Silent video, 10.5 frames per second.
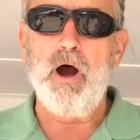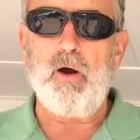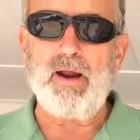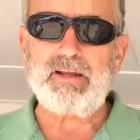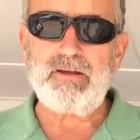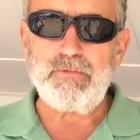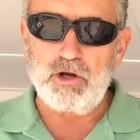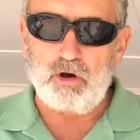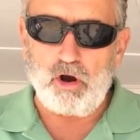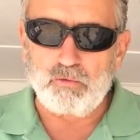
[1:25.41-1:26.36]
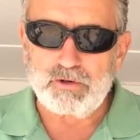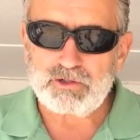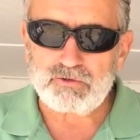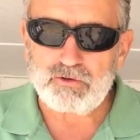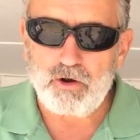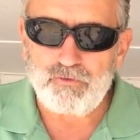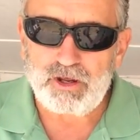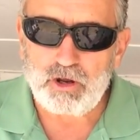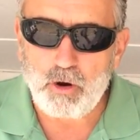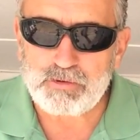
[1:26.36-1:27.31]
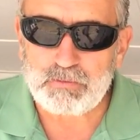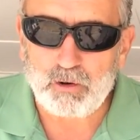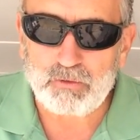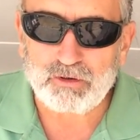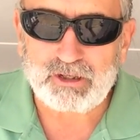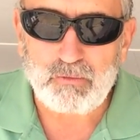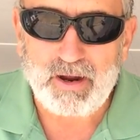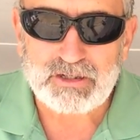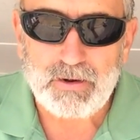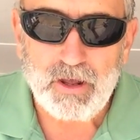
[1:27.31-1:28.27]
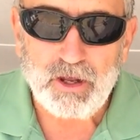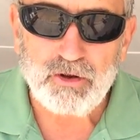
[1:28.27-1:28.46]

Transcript: All right, give me a call. Richard Novey, Home Smart Realty West.